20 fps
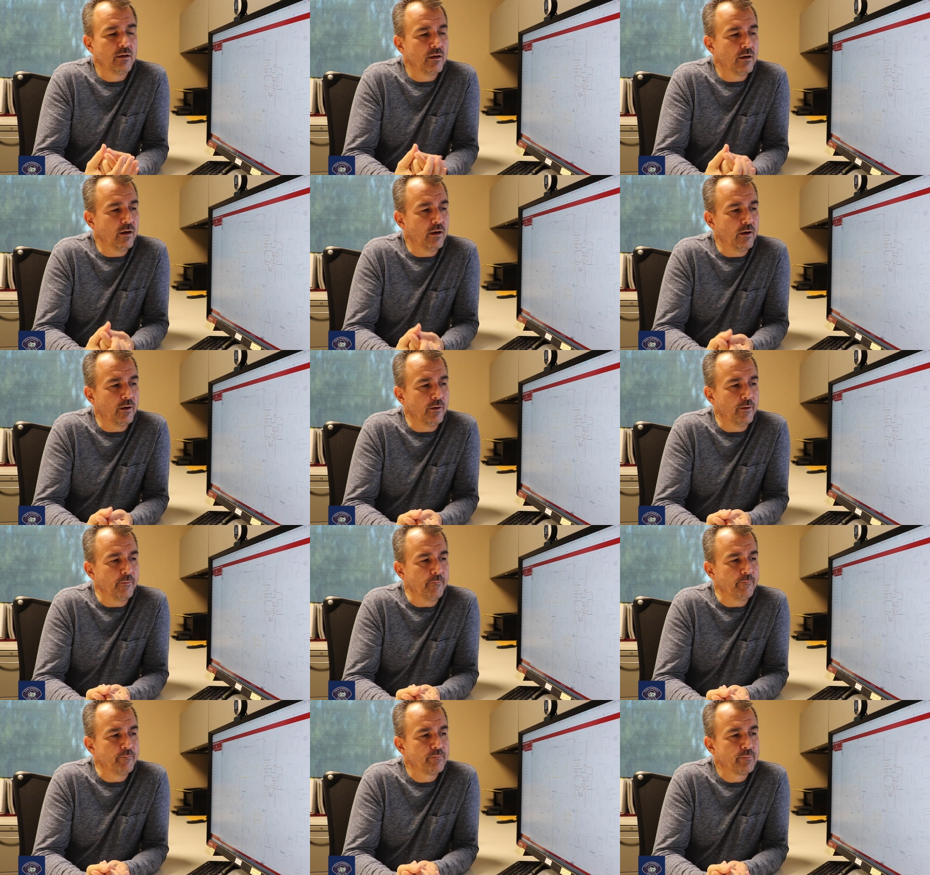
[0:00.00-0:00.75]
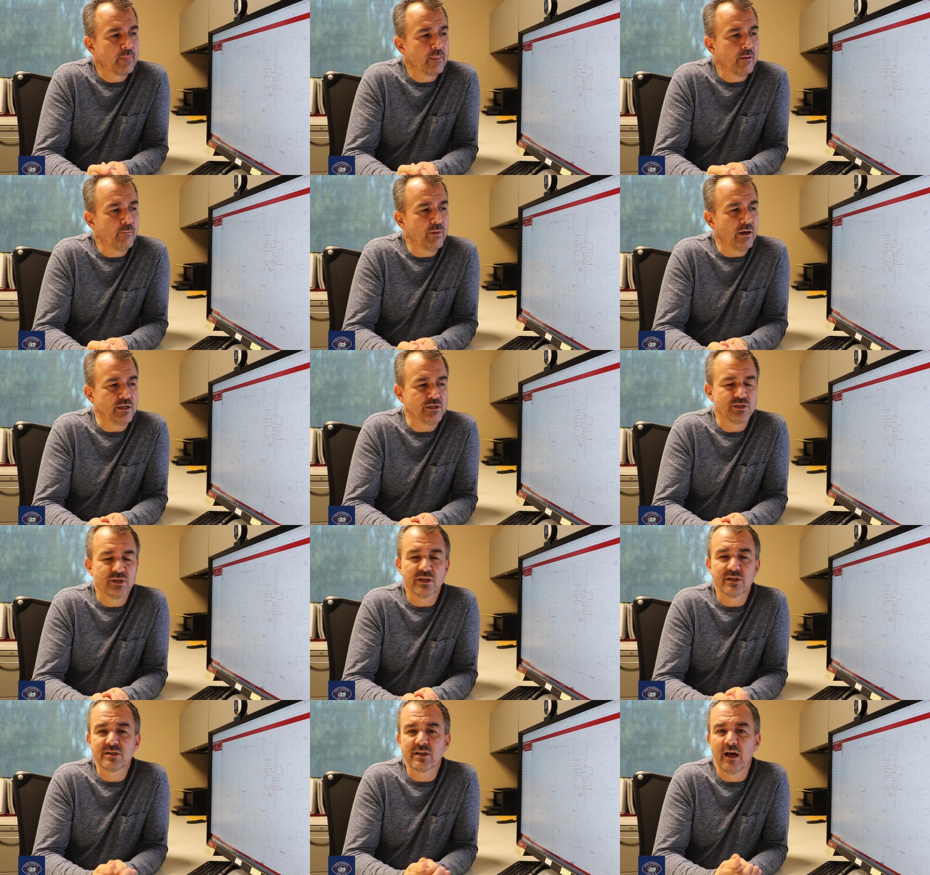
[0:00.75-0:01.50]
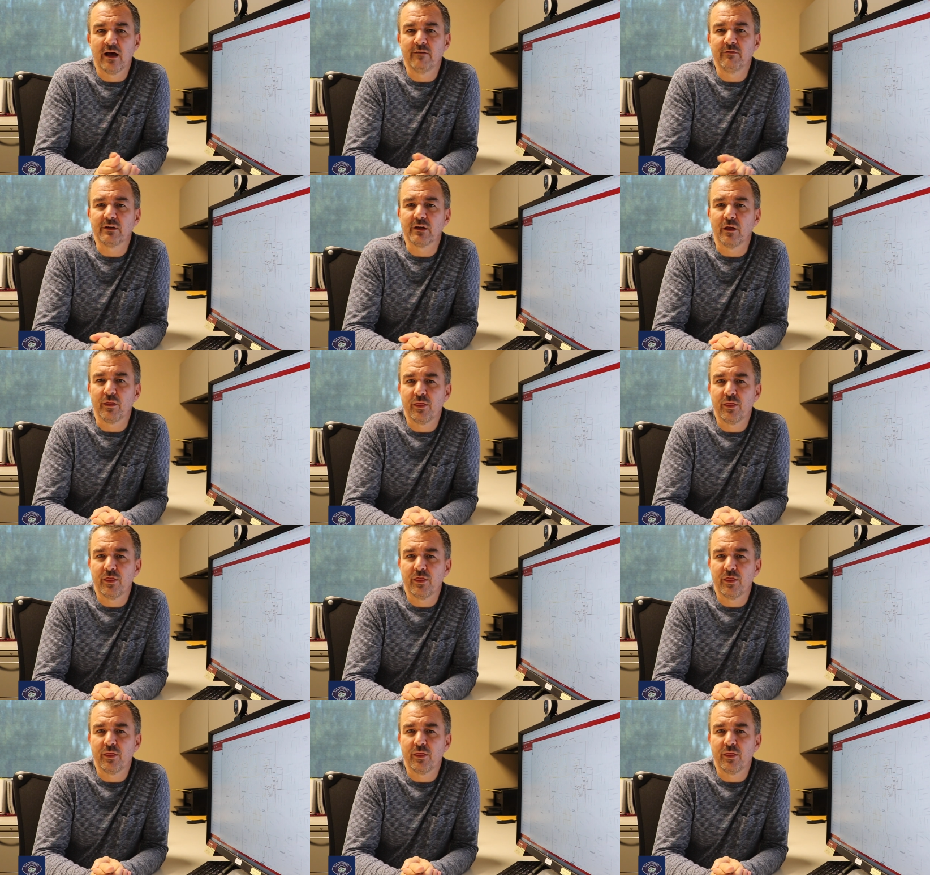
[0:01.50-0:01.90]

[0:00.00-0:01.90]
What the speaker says: by just having a